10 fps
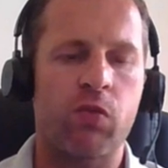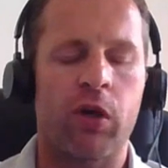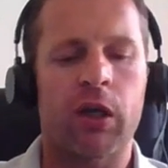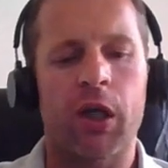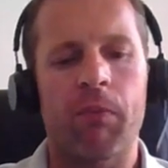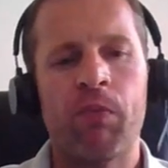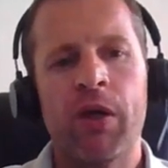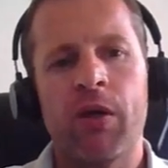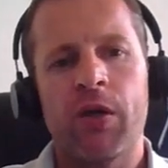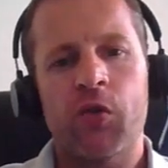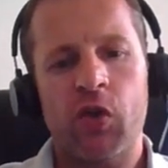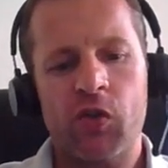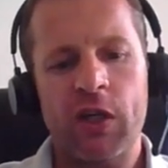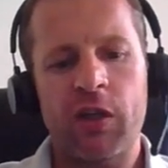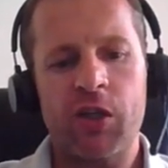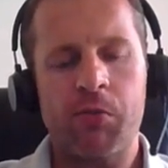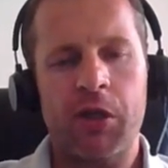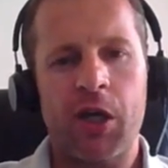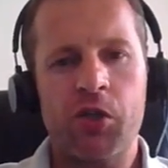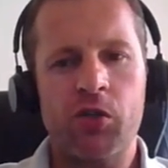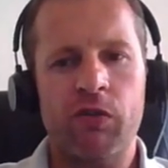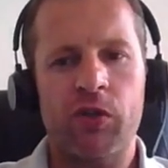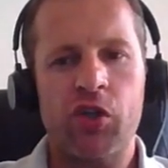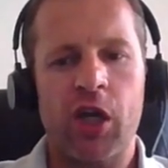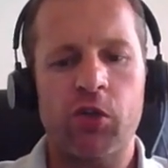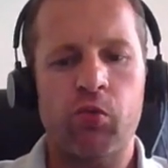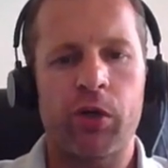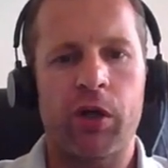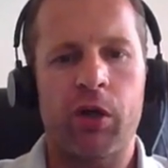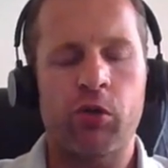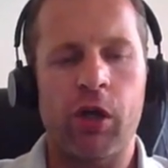working. So set expectations of a change window.